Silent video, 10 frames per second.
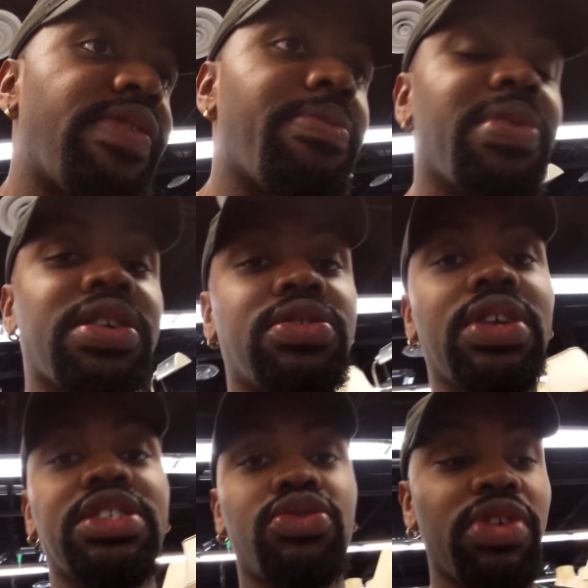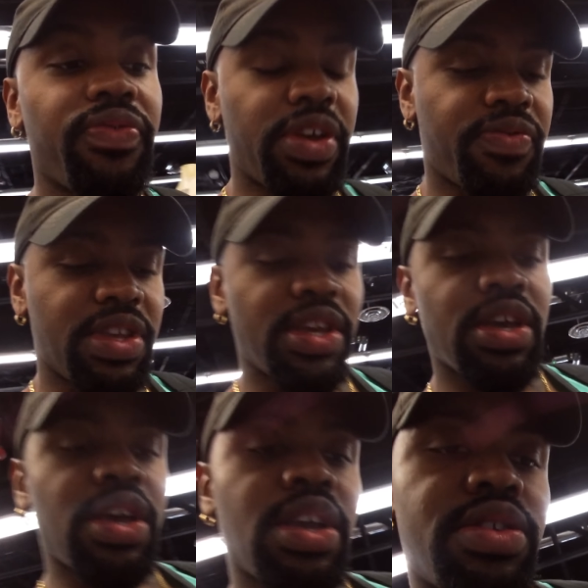that's seven bucks, so that's
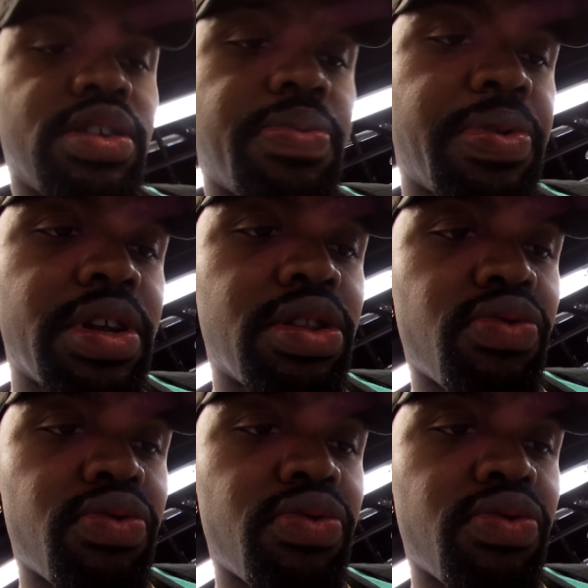350. So let's put